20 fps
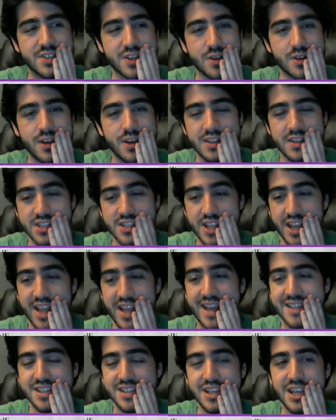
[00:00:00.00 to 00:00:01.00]
Creed is like
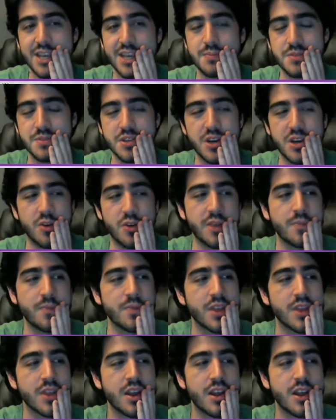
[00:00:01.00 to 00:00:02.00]
as it keeps going,
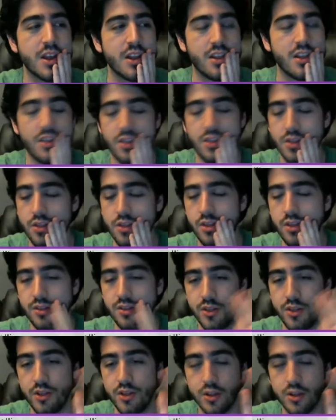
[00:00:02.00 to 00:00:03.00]

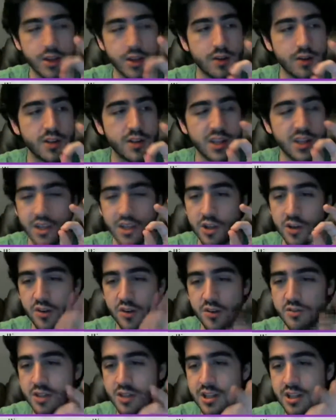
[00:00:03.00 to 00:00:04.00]
literally the
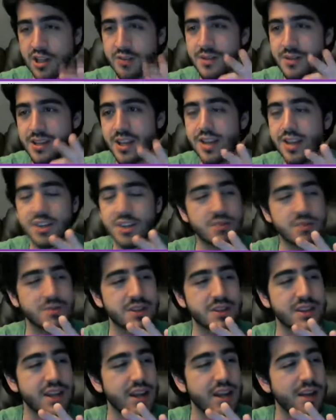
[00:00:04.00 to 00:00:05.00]
only limitation
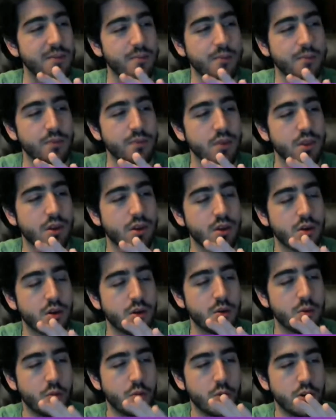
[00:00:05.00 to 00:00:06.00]
with that
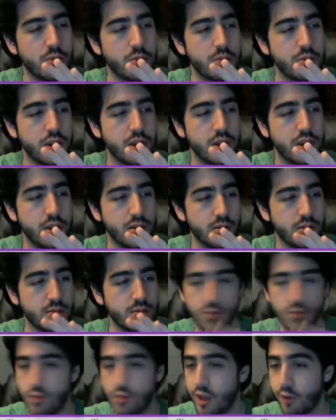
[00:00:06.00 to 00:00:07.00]
would be
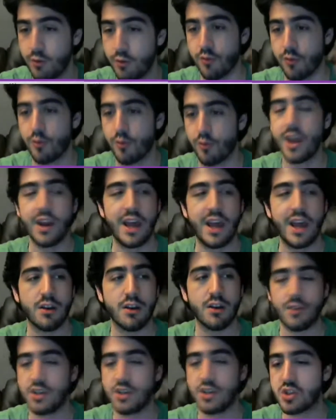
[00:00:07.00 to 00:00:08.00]
like we've ran out
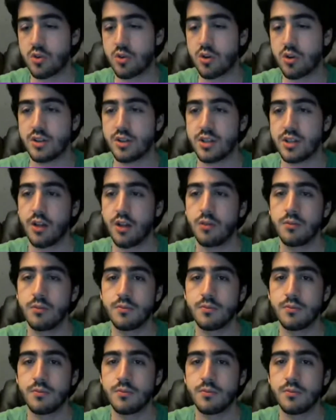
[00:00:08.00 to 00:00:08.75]
of history to tell.